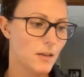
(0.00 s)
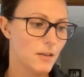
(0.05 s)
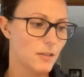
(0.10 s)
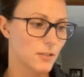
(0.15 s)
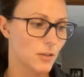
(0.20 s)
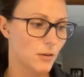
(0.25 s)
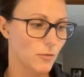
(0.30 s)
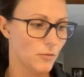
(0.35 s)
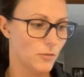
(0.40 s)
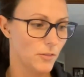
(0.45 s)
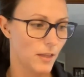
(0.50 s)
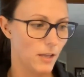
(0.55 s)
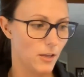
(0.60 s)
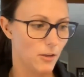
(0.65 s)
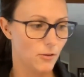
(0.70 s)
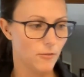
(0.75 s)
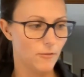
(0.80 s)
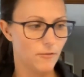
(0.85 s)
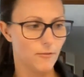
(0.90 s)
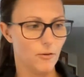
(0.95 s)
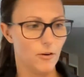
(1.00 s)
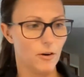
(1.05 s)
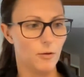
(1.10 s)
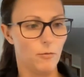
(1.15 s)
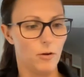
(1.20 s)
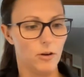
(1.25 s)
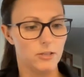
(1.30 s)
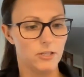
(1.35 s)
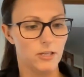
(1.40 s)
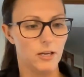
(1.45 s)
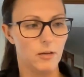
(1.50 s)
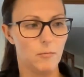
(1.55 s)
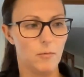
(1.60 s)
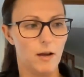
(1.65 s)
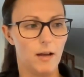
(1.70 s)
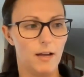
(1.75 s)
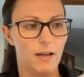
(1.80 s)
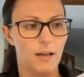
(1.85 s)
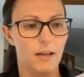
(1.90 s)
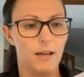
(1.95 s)
So thank you for watching
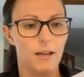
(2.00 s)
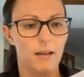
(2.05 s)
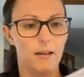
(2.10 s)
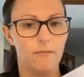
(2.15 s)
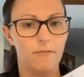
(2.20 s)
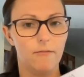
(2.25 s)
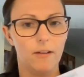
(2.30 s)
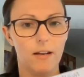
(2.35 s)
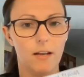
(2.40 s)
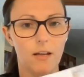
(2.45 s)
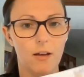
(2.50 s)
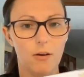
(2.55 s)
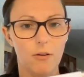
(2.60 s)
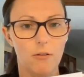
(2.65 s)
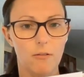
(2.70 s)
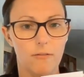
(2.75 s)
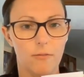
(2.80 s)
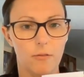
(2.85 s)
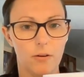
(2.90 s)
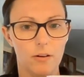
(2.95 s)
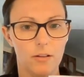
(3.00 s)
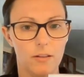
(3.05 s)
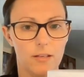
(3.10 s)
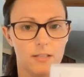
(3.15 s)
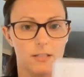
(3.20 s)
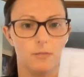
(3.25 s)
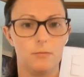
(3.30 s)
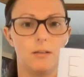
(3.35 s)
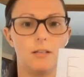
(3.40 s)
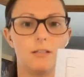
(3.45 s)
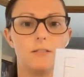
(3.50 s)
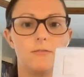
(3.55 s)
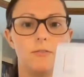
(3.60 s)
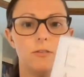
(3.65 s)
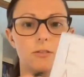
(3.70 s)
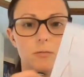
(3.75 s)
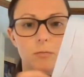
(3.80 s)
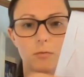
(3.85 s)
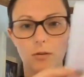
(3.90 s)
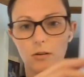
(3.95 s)
my video for this week's
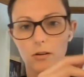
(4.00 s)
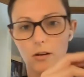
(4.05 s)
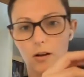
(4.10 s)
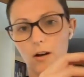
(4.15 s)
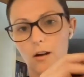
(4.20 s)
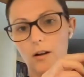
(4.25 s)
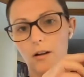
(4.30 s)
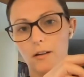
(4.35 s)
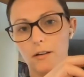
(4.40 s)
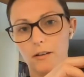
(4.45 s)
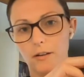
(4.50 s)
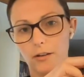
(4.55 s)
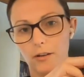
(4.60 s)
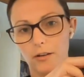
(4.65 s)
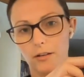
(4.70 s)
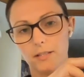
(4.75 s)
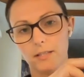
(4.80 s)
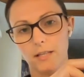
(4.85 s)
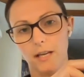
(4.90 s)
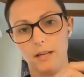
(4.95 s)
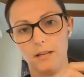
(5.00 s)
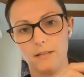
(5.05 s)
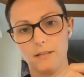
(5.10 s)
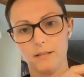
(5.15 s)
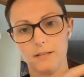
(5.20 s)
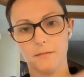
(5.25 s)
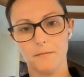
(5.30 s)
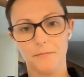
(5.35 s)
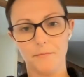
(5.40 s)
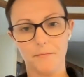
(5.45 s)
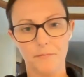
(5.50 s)
foldable on Earth Science.